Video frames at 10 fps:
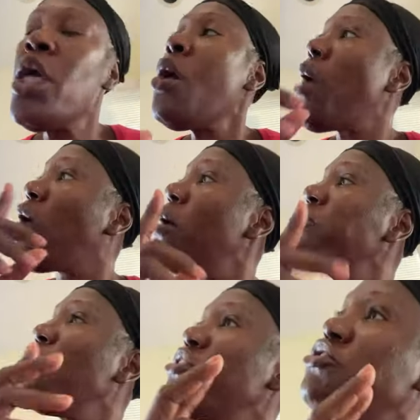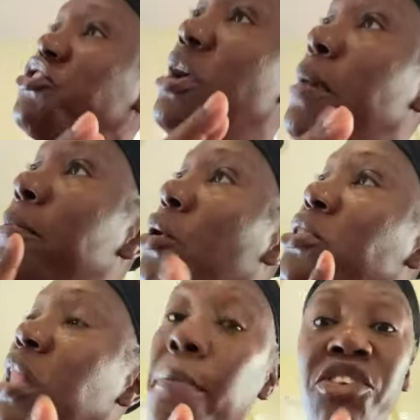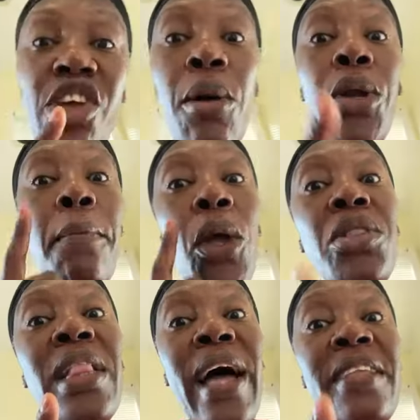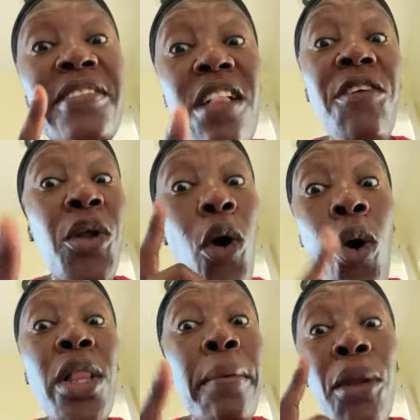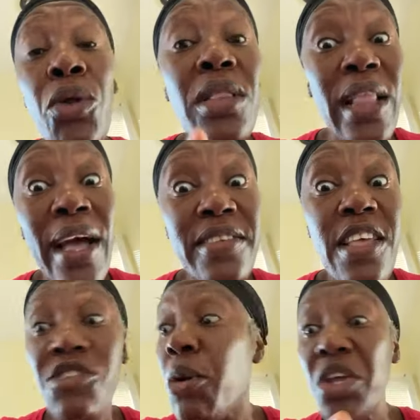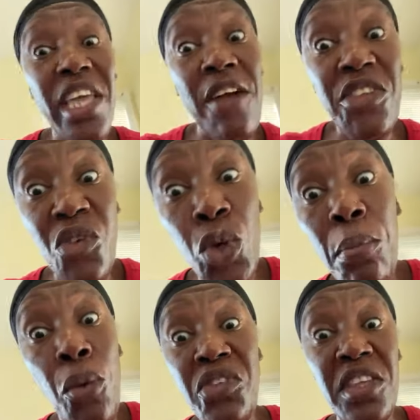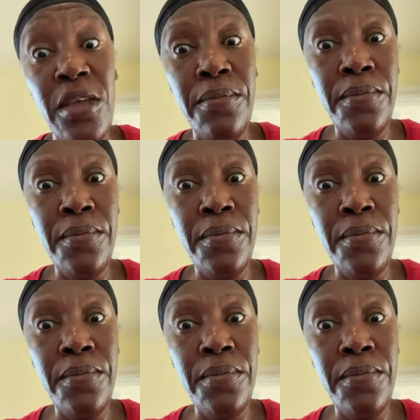When I come to no shame my blood clot, me shame on a blood clot, self on an ugly blood clot. Say, someone can't ever see on a pussy.